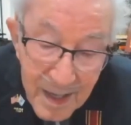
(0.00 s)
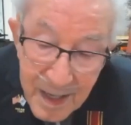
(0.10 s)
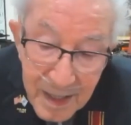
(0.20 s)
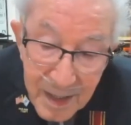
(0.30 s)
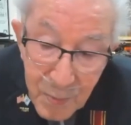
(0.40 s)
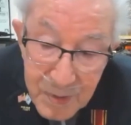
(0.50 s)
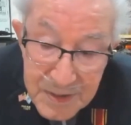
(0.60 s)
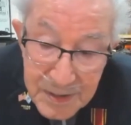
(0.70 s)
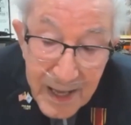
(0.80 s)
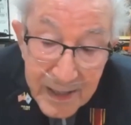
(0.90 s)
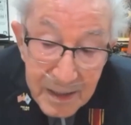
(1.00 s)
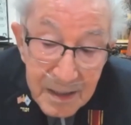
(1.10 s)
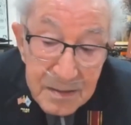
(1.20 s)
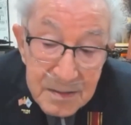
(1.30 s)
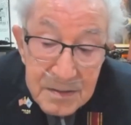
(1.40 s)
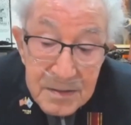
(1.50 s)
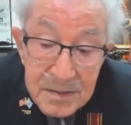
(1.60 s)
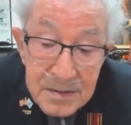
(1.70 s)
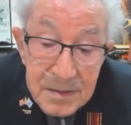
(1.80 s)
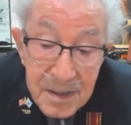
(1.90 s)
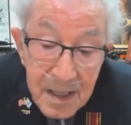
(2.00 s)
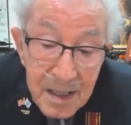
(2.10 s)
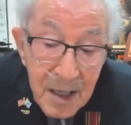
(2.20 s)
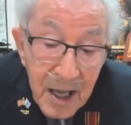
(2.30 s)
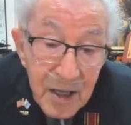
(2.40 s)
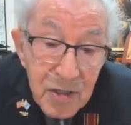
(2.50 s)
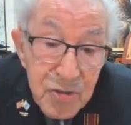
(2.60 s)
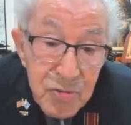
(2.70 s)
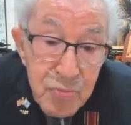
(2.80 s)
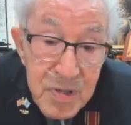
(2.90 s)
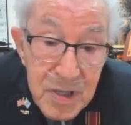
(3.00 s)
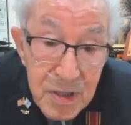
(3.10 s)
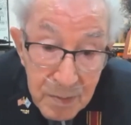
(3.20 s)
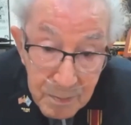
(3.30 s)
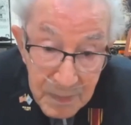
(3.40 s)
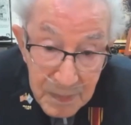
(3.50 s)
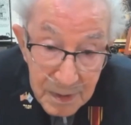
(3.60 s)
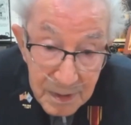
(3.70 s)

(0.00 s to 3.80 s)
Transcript: It was like a dream.